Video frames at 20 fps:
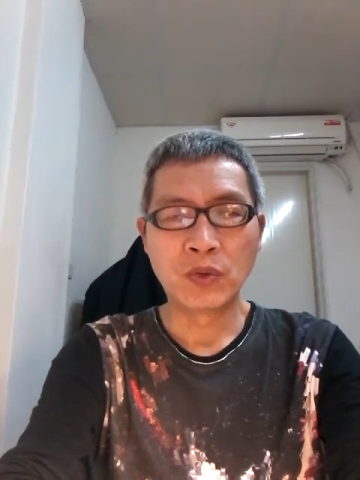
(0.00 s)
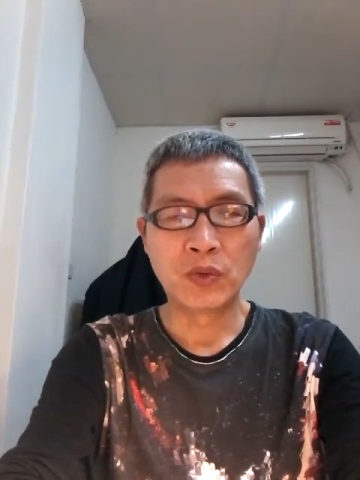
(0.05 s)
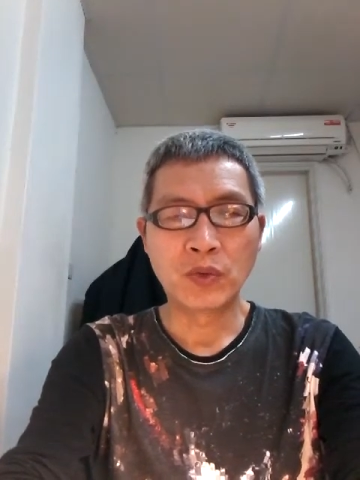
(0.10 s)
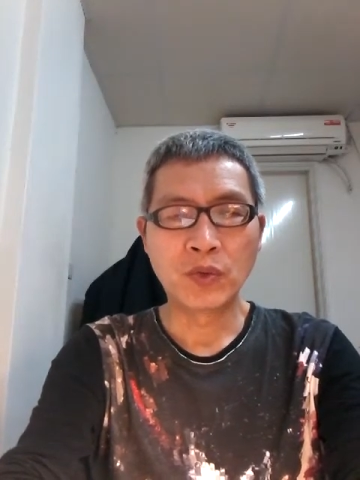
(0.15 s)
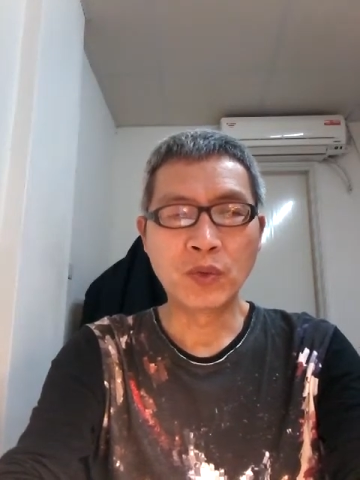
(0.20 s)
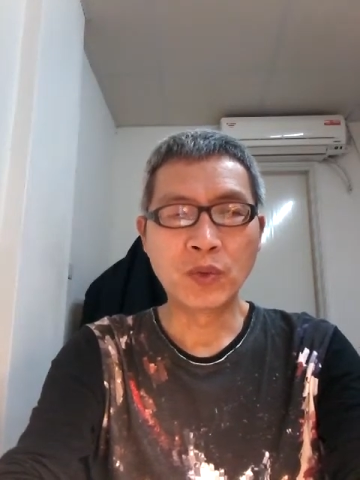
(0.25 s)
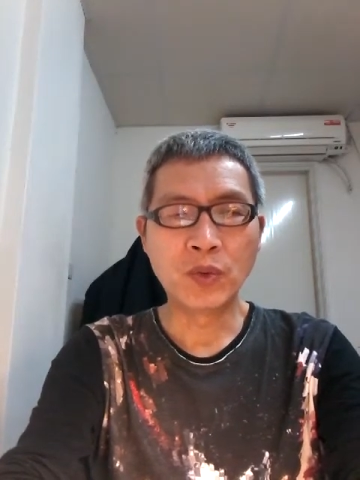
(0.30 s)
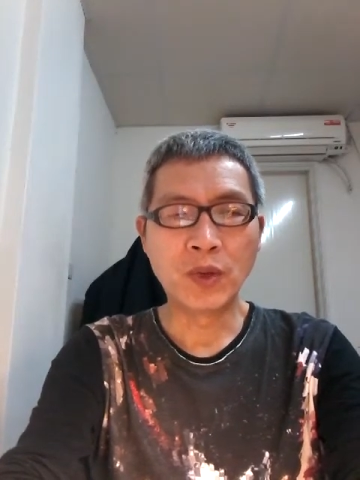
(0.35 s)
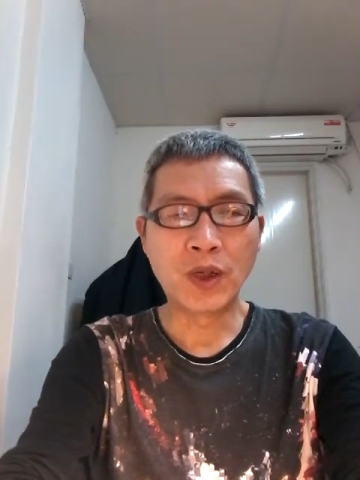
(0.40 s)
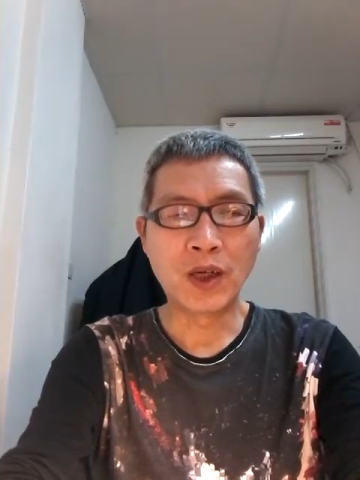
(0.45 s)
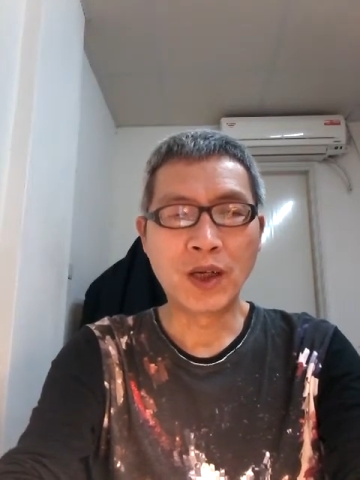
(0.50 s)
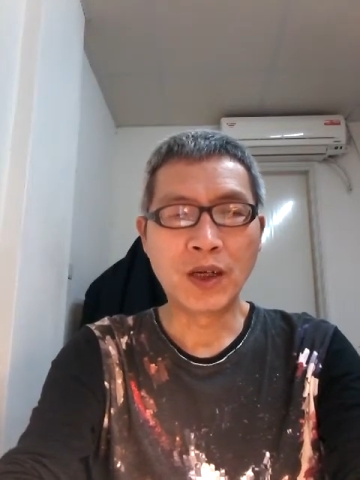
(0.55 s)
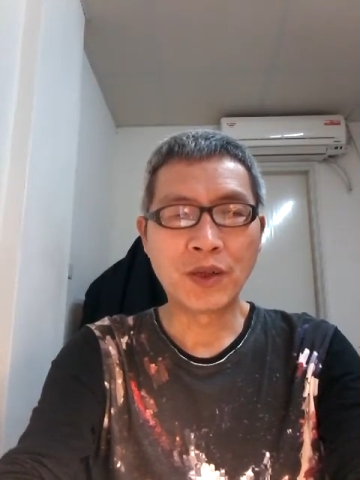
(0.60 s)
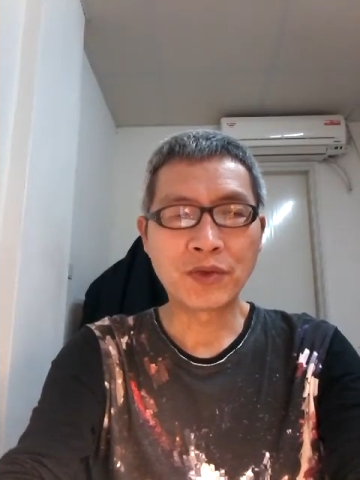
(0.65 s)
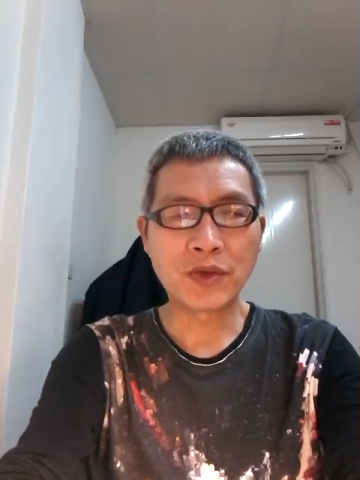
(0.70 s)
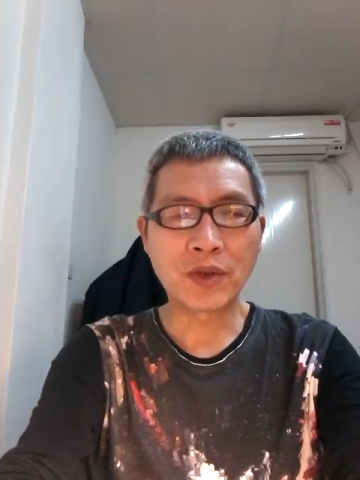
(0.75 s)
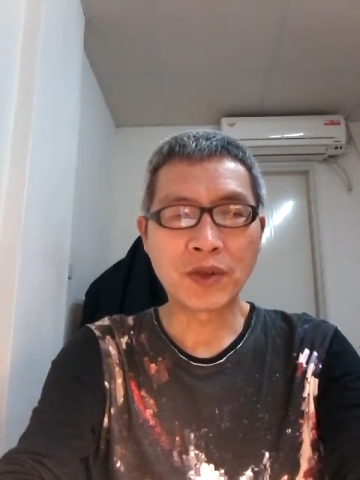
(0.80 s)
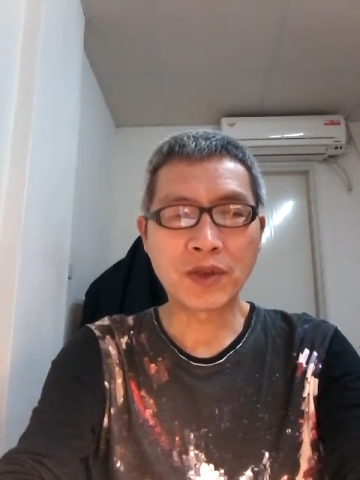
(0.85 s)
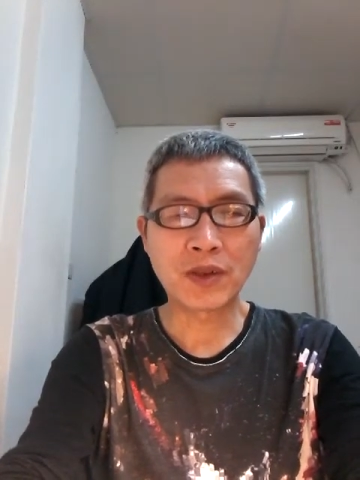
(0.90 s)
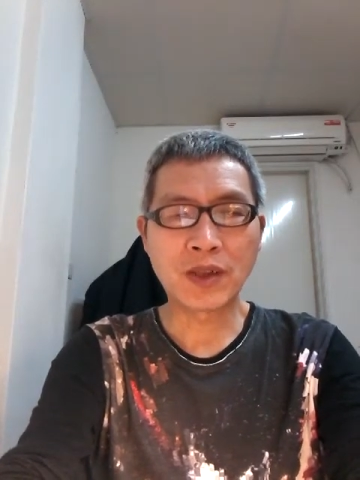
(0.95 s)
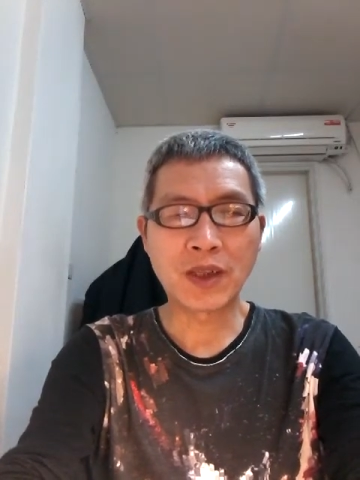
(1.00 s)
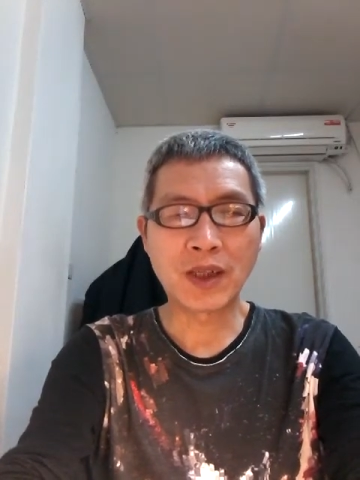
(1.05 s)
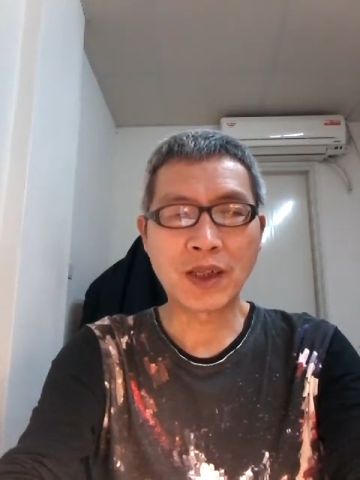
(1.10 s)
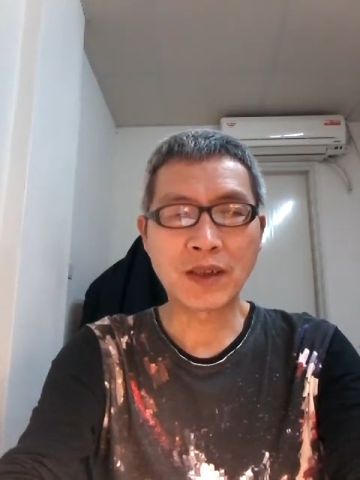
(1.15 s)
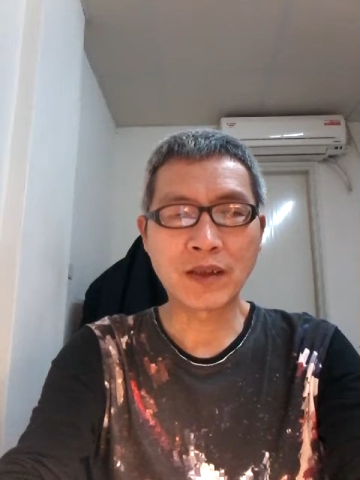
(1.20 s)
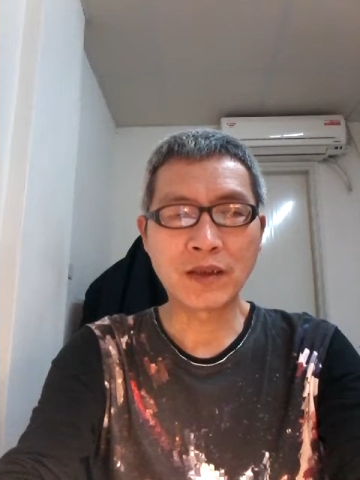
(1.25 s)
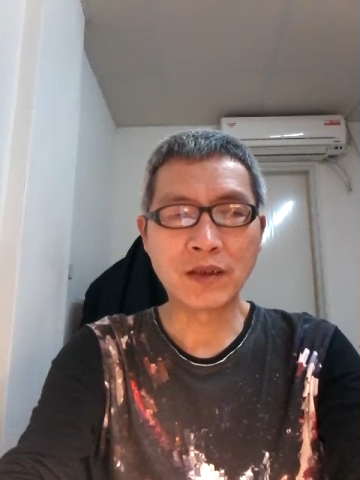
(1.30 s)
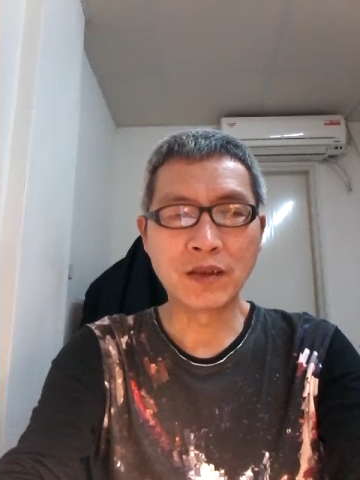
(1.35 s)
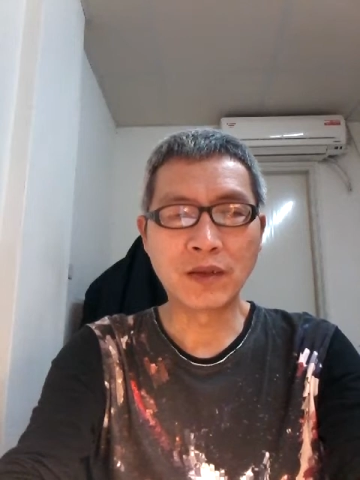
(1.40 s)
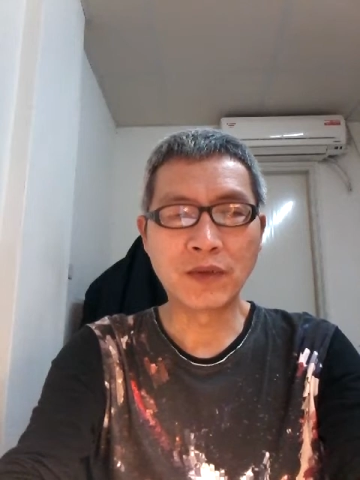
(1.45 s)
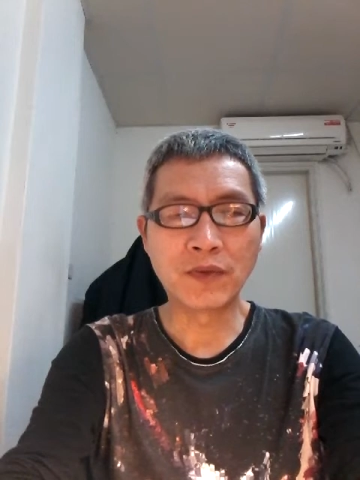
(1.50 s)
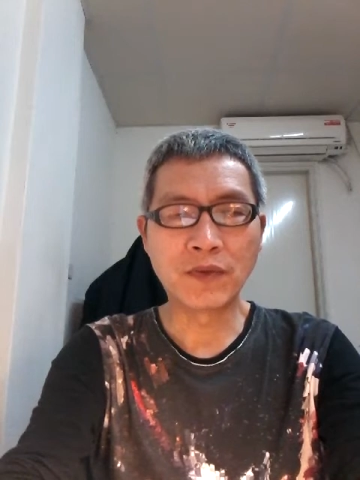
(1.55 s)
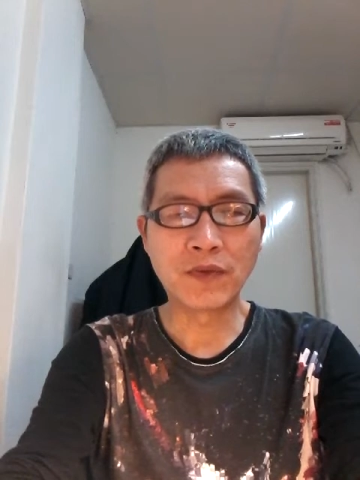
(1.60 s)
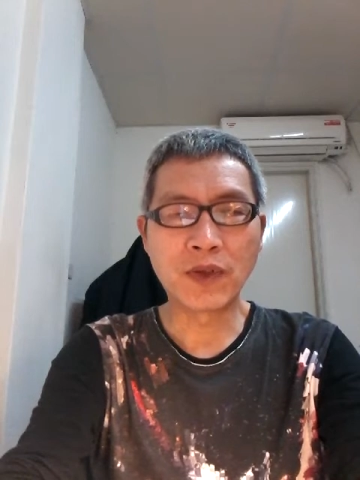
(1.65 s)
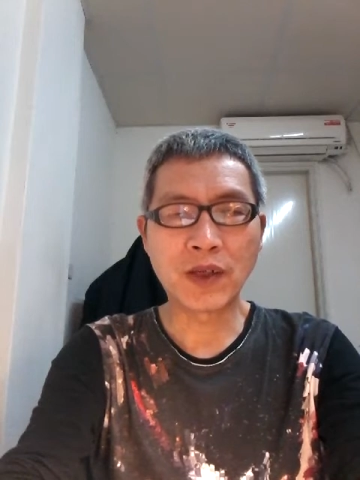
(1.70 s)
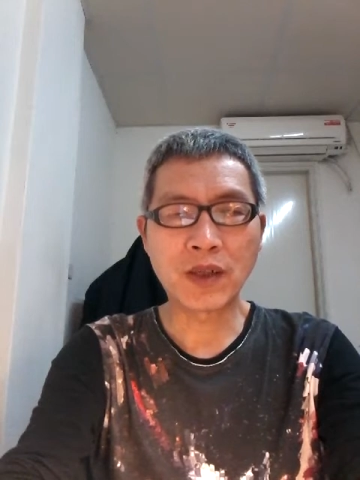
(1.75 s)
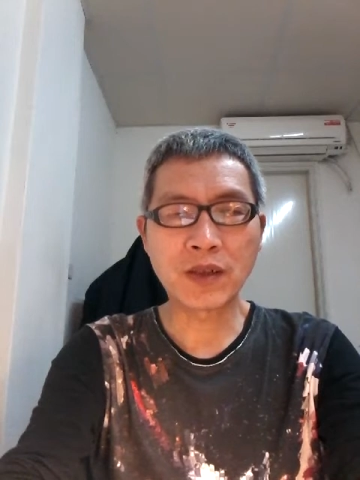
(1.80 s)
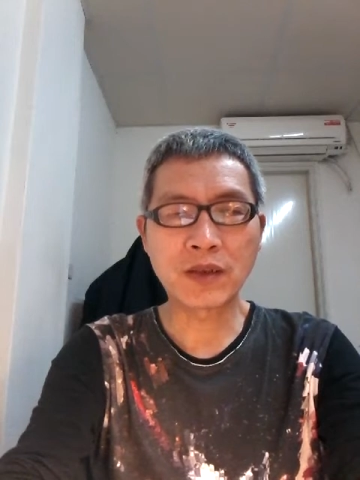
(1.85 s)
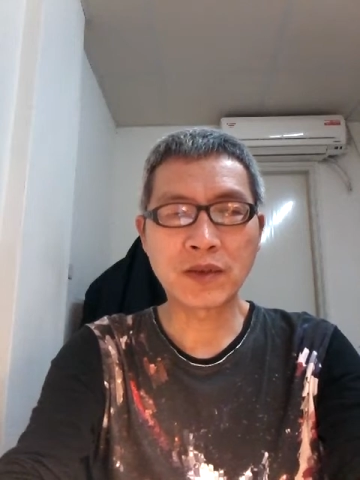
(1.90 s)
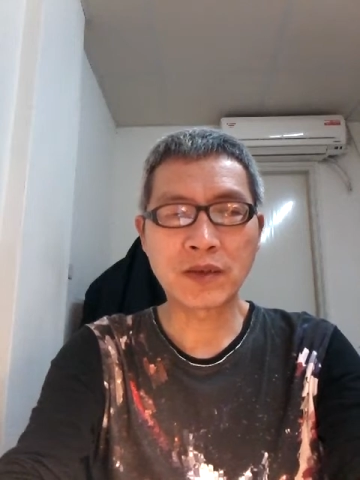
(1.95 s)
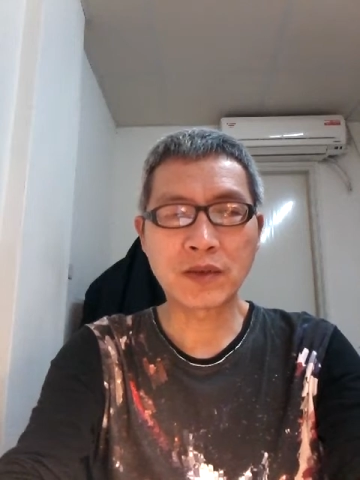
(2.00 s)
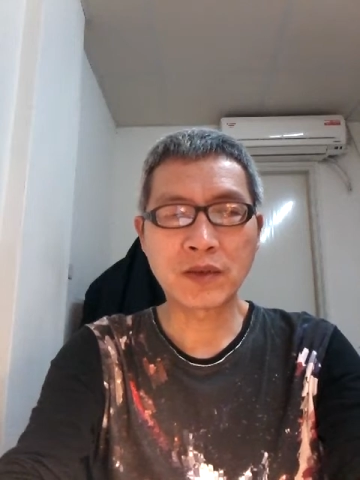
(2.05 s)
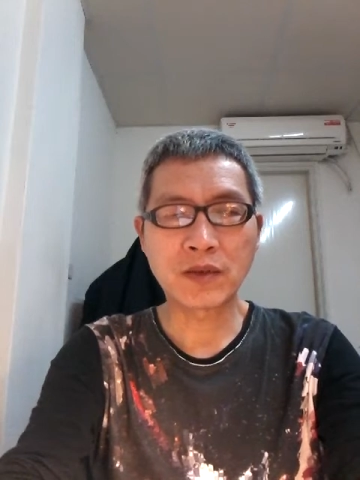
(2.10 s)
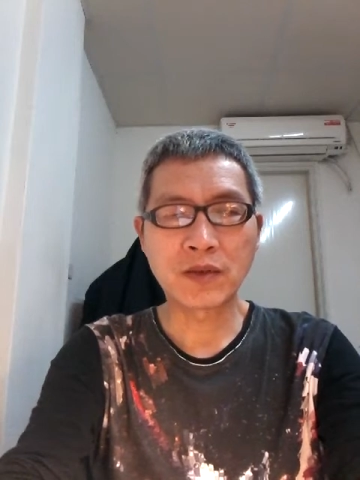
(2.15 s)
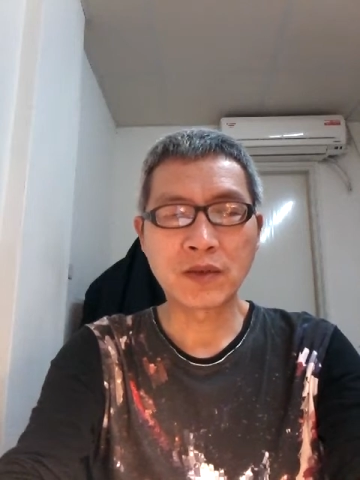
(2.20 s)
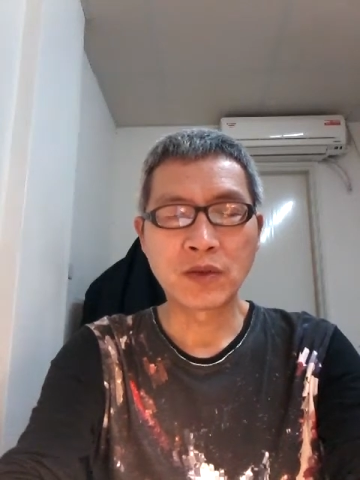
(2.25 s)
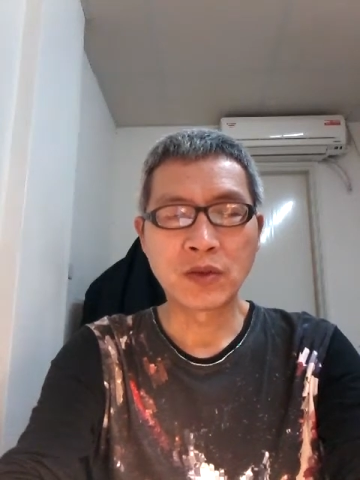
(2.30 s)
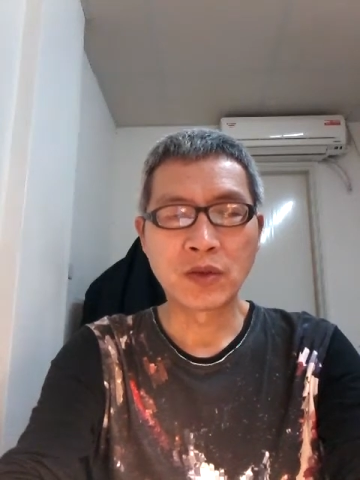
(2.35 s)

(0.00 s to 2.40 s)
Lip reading: You are just like a fox